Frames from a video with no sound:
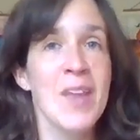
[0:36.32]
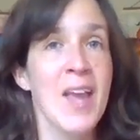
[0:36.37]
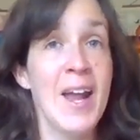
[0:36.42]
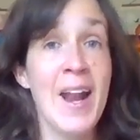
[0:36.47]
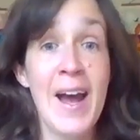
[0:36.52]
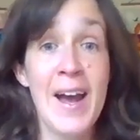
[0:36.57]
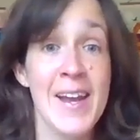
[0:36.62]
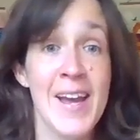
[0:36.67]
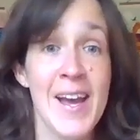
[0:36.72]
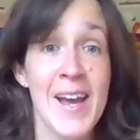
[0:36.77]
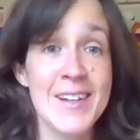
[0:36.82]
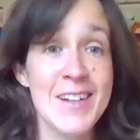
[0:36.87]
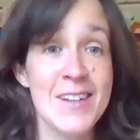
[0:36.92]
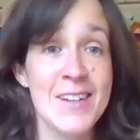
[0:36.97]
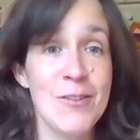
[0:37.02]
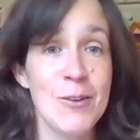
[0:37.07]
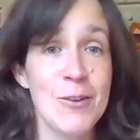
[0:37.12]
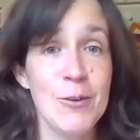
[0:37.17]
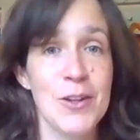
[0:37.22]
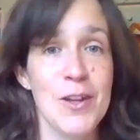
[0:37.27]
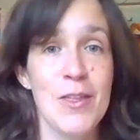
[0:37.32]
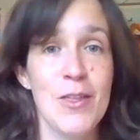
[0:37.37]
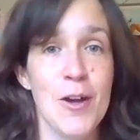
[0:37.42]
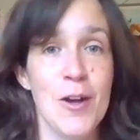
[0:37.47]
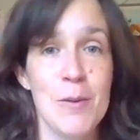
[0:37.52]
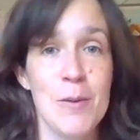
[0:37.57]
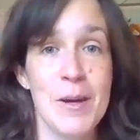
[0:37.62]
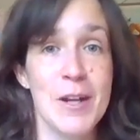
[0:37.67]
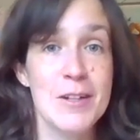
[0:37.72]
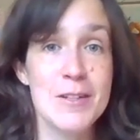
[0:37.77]
And I hadn't even really
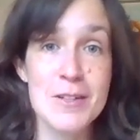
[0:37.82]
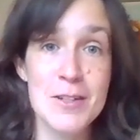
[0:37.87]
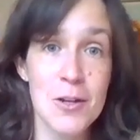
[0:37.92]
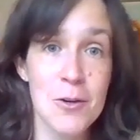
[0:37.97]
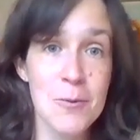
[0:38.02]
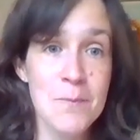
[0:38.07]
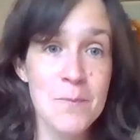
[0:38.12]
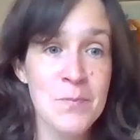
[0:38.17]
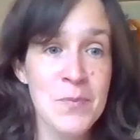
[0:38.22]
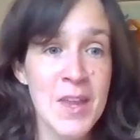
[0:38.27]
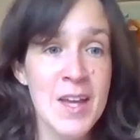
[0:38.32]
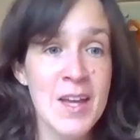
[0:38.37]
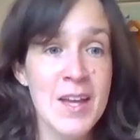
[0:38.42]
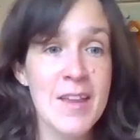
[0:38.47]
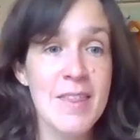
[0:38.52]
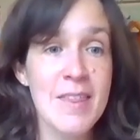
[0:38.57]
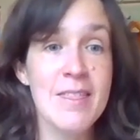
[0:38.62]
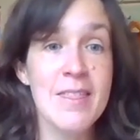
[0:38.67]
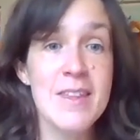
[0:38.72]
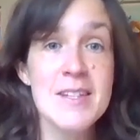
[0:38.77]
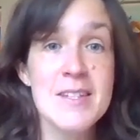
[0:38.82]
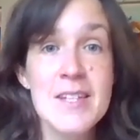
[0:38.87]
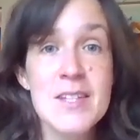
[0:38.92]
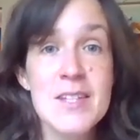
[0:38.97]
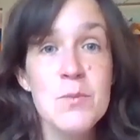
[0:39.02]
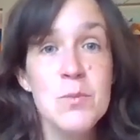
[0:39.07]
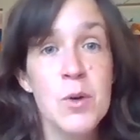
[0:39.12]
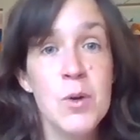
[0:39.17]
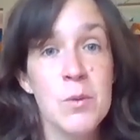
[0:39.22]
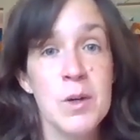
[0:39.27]
thought about it. So this is
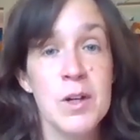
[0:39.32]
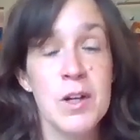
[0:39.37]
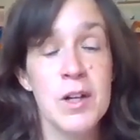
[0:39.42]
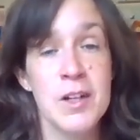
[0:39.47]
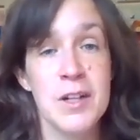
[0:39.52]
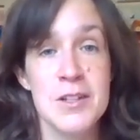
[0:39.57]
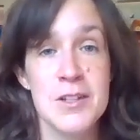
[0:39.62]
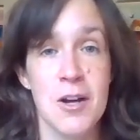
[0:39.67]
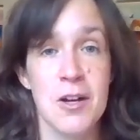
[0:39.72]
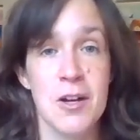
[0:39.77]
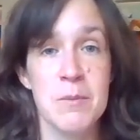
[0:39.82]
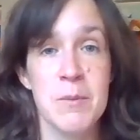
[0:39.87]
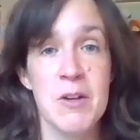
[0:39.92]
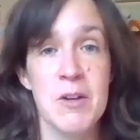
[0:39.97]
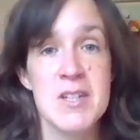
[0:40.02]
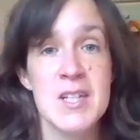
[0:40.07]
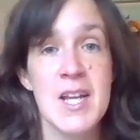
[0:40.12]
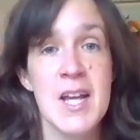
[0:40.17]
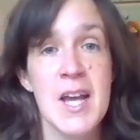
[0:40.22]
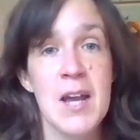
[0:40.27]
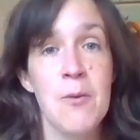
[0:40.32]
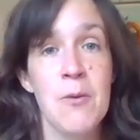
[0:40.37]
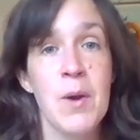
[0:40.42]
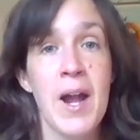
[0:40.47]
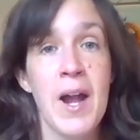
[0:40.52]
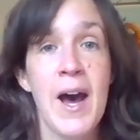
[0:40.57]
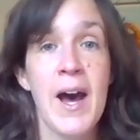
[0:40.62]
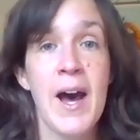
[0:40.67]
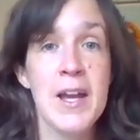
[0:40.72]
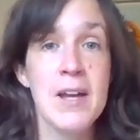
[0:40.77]
what we're going to talk about today. What
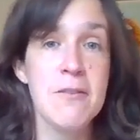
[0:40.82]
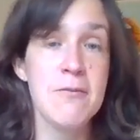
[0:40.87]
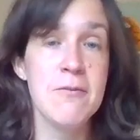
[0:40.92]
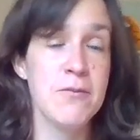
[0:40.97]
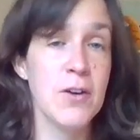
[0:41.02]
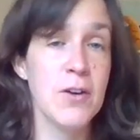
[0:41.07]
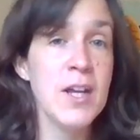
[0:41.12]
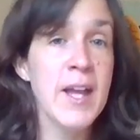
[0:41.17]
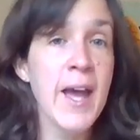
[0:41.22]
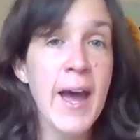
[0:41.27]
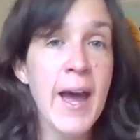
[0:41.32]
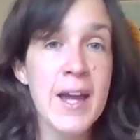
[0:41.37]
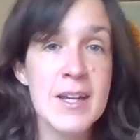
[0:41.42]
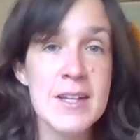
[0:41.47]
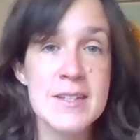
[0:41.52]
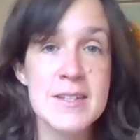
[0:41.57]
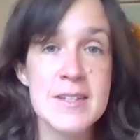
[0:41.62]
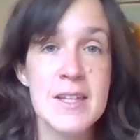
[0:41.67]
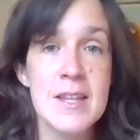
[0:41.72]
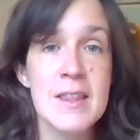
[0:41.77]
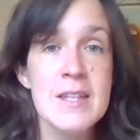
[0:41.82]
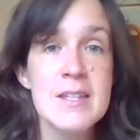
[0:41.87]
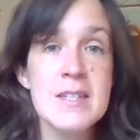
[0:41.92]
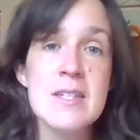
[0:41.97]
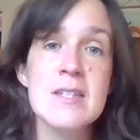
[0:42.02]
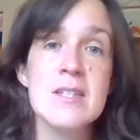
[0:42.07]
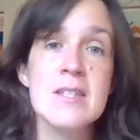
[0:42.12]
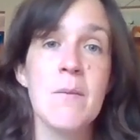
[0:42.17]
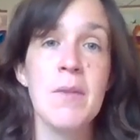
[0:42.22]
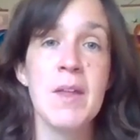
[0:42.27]
I forget is that this
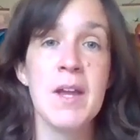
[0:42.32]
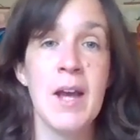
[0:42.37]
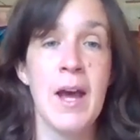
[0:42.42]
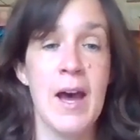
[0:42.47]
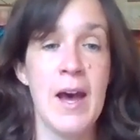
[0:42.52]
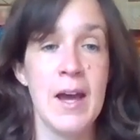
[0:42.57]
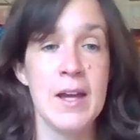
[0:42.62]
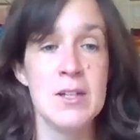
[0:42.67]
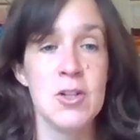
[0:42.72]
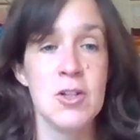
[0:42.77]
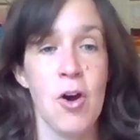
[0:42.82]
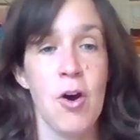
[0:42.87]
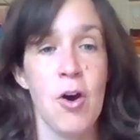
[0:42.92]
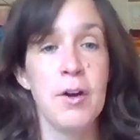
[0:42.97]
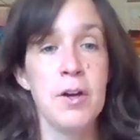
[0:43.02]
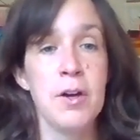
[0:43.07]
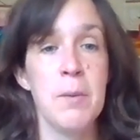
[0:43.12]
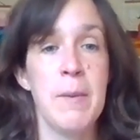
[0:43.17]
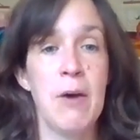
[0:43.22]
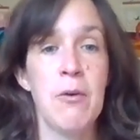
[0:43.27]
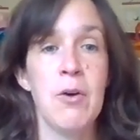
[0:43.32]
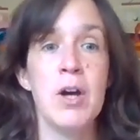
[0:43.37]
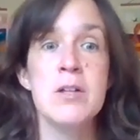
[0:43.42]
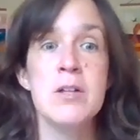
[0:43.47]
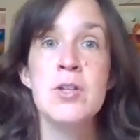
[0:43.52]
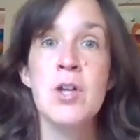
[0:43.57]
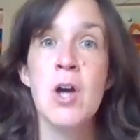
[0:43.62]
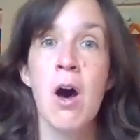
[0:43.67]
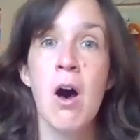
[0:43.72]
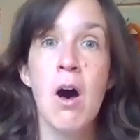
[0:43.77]
is something I talk about a
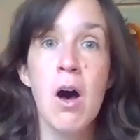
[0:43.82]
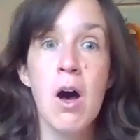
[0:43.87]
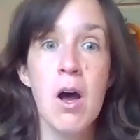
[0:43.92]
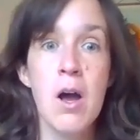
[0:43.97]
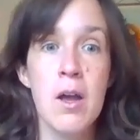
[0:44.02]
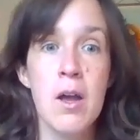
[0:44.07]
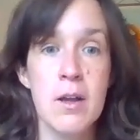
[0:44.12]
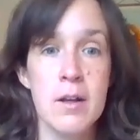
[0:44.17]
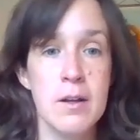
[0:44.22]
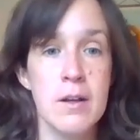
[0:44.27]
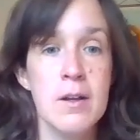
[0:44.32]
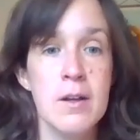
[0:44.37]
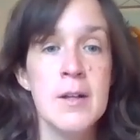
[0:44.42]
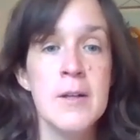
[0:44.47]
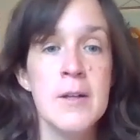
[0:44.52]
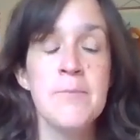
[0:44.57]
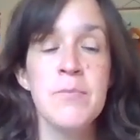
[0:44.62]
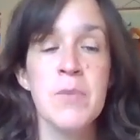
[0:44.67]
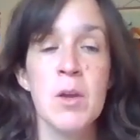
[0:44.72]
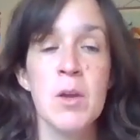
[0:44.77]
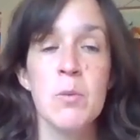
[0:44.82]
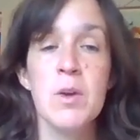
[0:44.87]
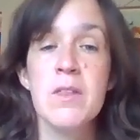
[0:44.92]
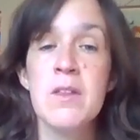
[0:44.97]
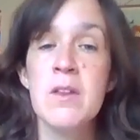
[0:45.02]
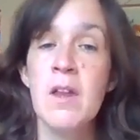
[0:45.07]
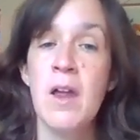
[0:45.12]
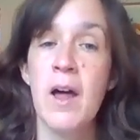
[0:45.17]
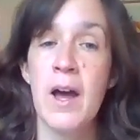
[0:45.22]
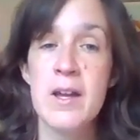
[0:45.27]
ton with
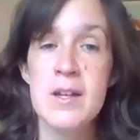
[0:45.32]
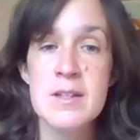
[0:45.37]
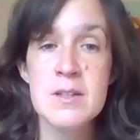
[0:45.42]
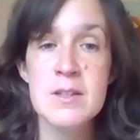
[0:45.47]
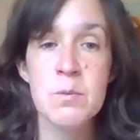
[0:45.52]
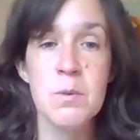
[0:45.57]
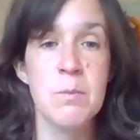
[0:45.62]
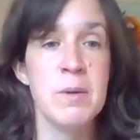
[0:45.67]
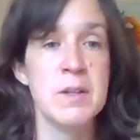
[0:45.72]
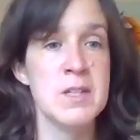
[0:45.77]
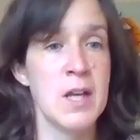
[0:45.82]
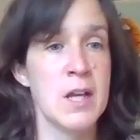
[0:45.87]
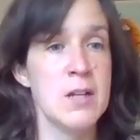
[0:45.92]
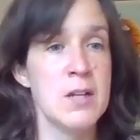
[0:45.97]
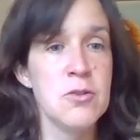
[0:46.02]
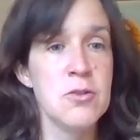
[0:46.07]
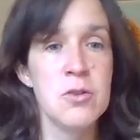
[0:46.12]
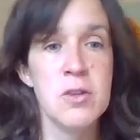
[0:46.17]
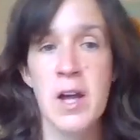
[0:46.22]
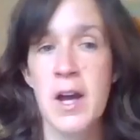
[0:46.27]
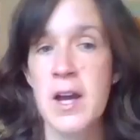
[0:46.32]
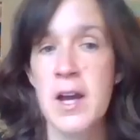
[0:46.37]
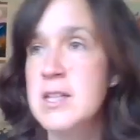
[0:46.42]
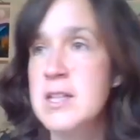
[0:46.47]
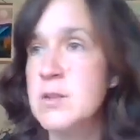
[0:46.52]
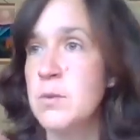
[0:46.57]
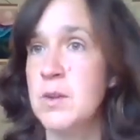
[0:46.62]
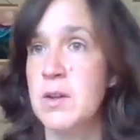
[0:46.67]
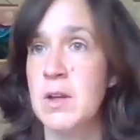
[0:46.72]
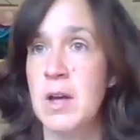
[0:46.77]
clients, with potential
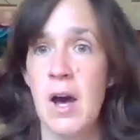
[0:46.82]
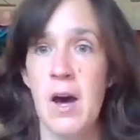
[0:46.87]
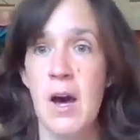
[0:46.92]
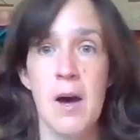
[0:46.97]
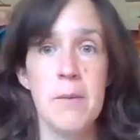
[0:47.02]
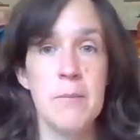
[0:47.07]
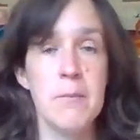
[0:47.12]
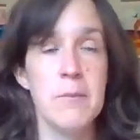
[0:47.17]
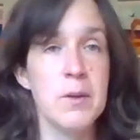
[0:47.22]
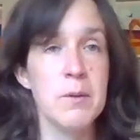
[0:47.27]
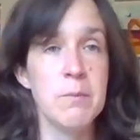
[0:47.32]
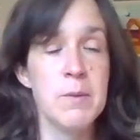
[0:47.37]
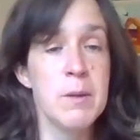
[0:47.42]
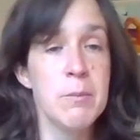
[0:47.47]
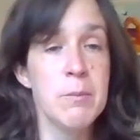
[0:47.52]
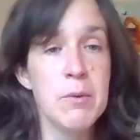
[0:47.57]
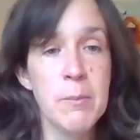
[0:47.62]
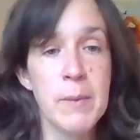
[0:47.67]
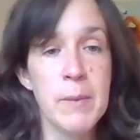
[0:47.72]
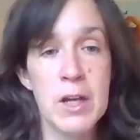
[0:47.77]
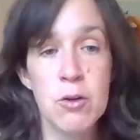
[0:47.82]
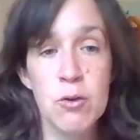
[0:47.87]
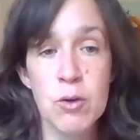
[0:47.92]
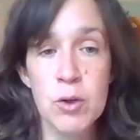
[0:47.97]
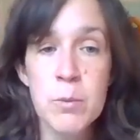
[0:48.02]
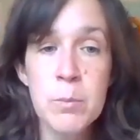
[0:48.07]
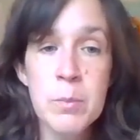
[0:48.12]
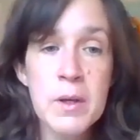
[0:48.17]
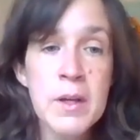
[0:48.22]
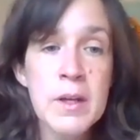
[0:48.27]
clients, with people in my
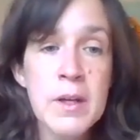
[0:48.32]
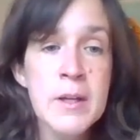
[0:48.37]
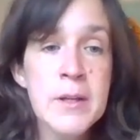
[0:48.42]
group.